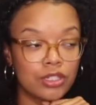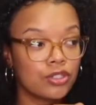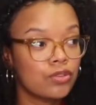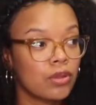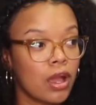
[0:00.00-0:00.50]

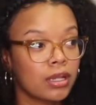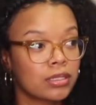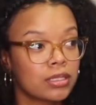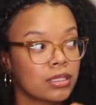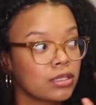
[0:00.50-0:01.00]
Did you
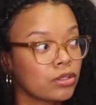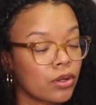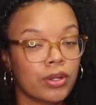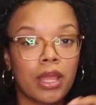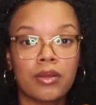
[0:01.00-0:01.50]
not
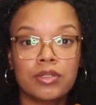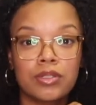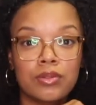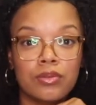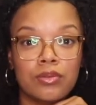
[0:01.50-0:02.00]
learn how
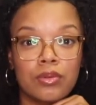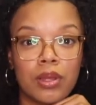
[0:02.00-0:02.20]
to